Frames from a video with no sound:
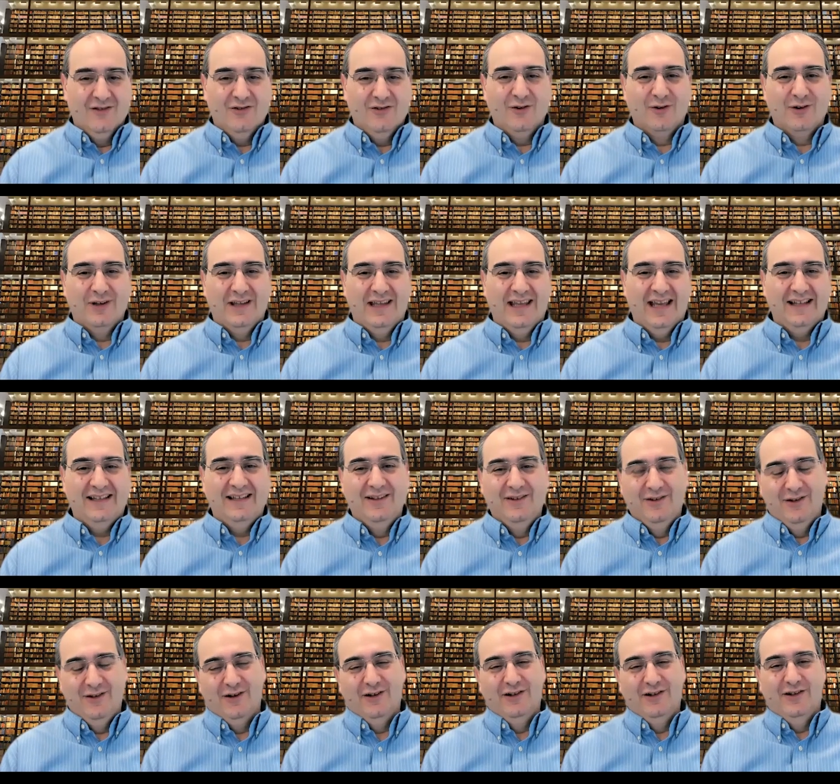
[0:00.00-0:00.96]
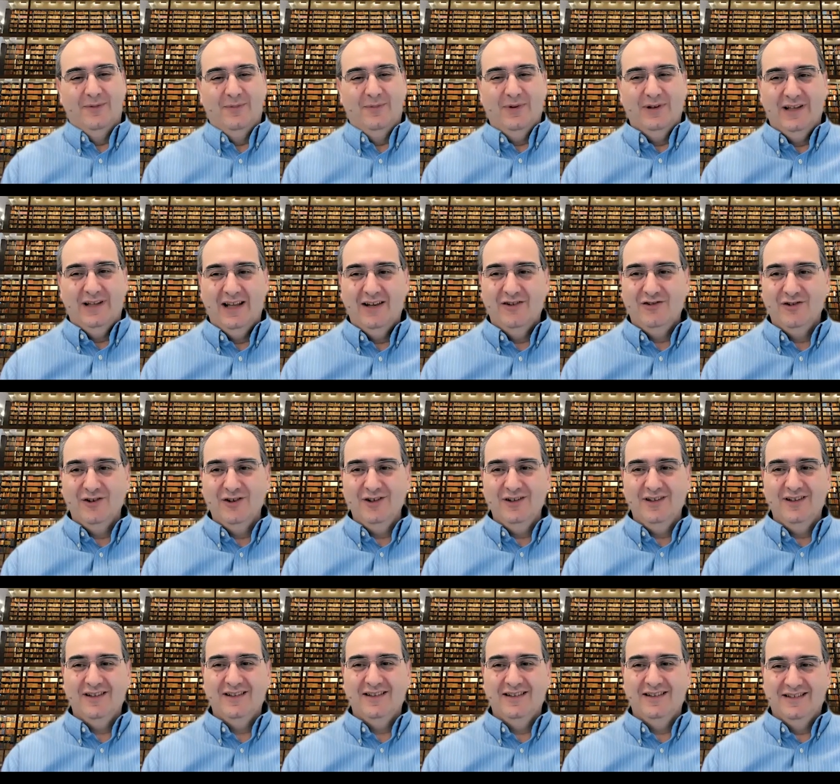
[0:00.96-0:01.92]
So getting to
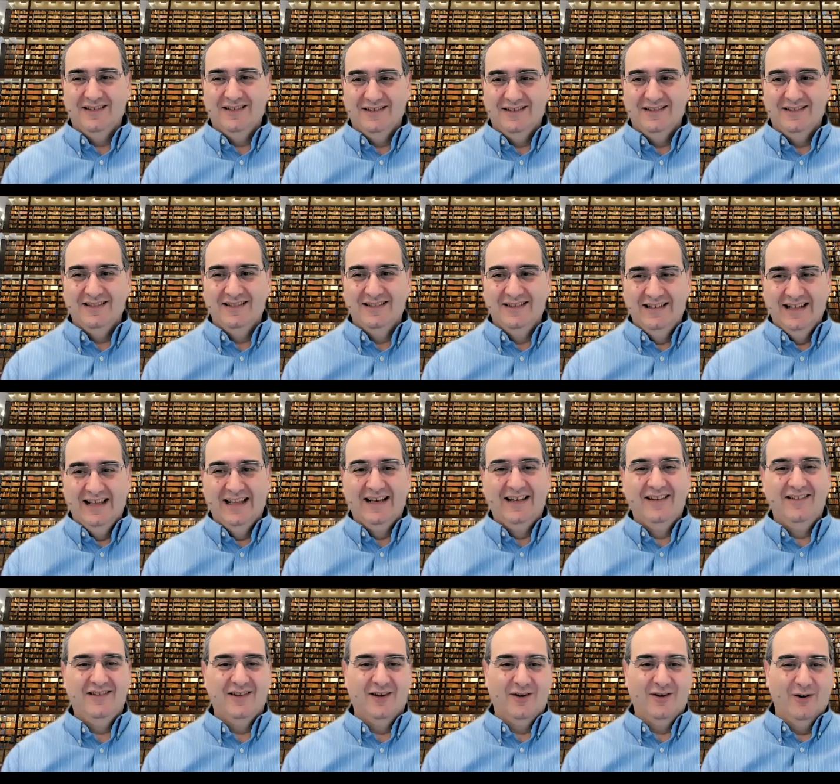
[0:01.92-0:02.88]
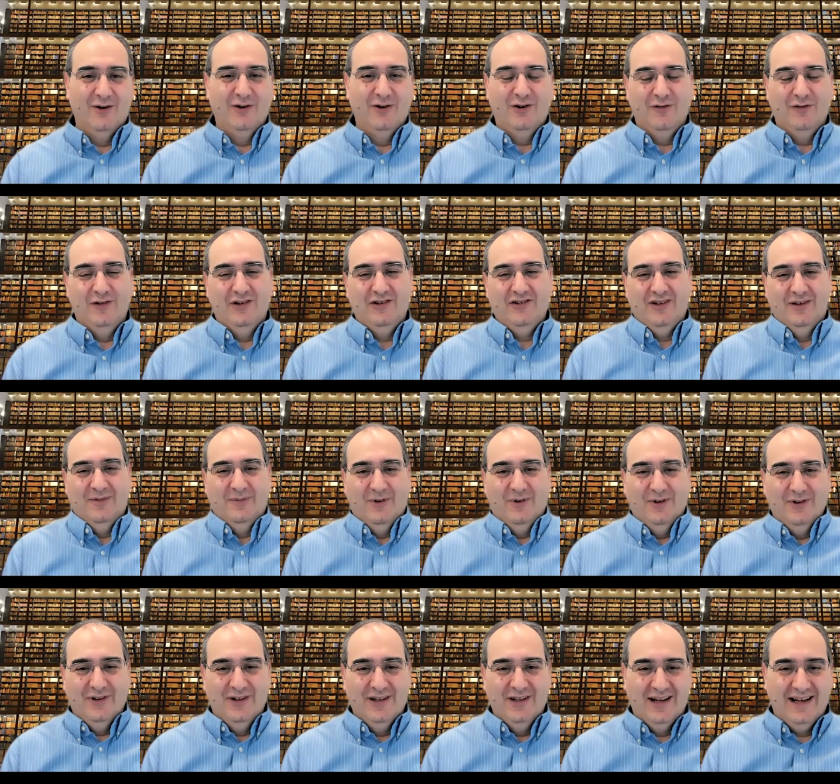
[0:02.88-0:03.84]
interpretation, there is the controversy
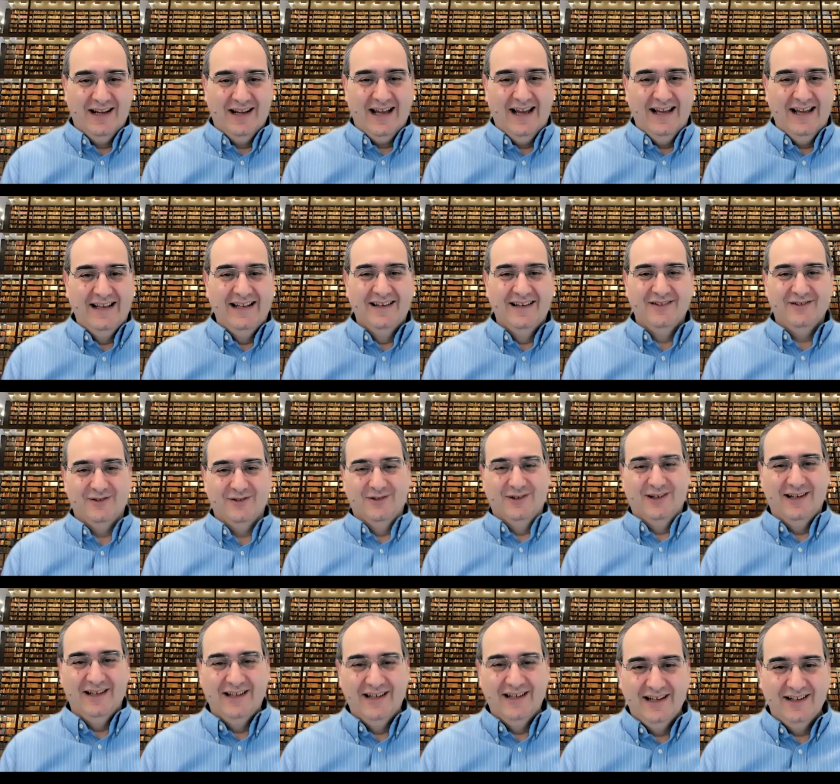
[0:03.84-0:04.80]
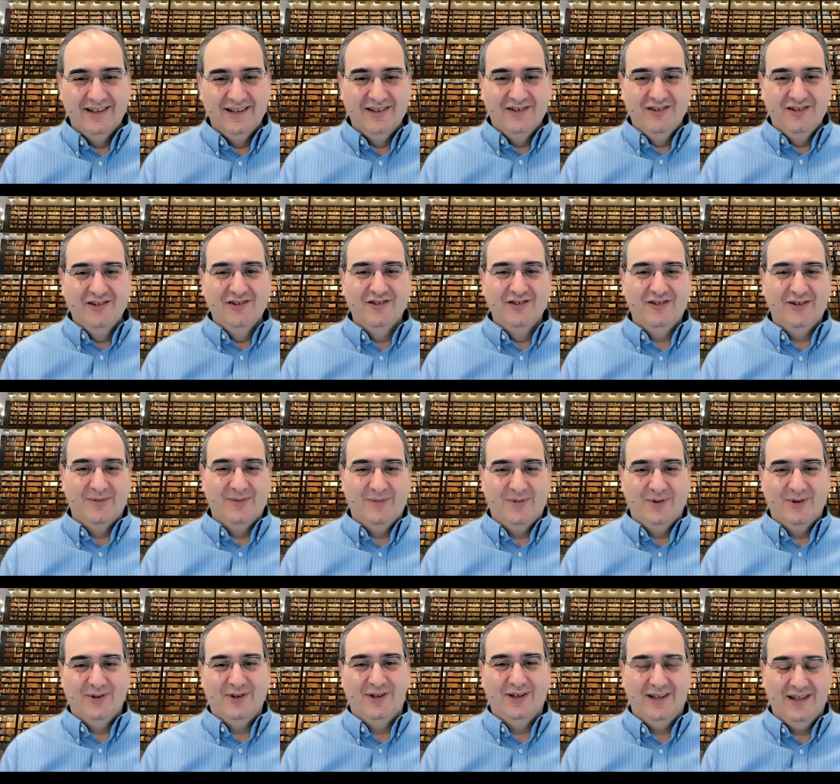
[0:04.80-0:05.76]
about the guidance on clinical decision
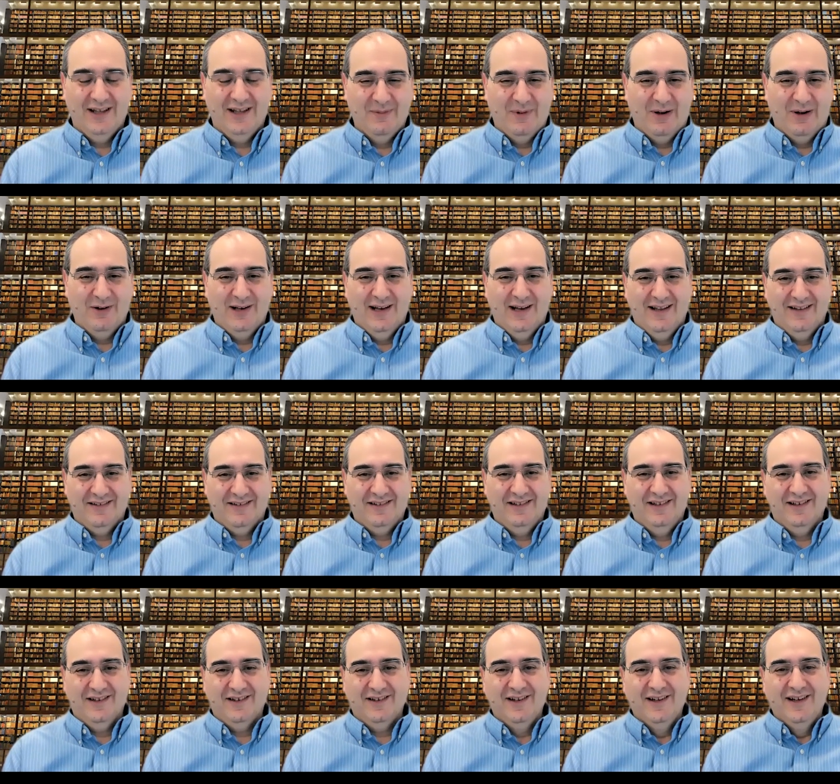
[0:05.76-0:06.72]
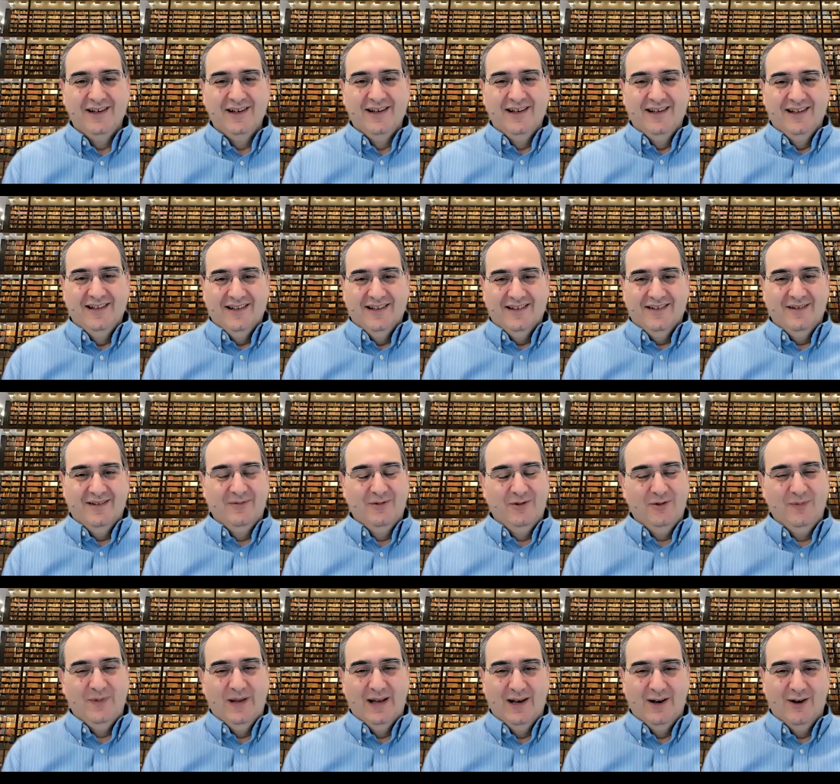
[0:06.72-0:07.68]
support that came out last year. It seems
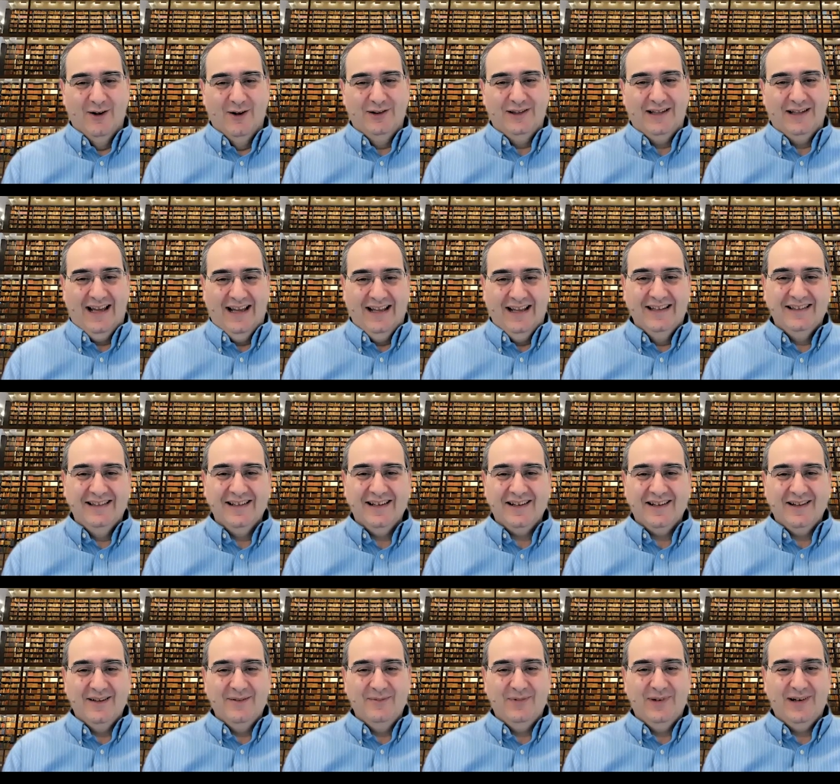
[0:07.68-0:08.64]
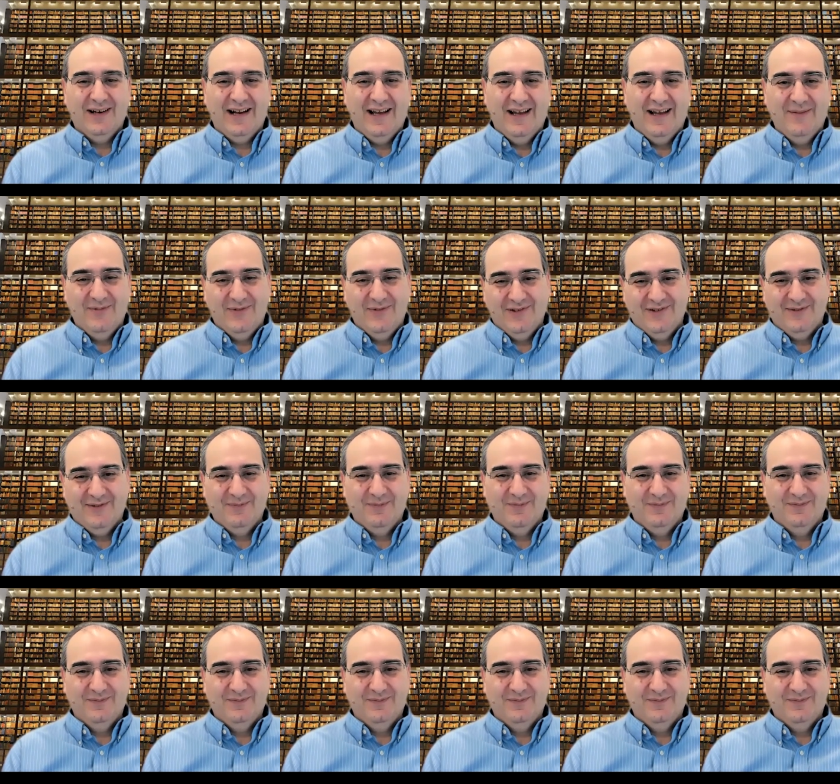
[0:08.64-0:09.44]
to be a lot tighter than perhaps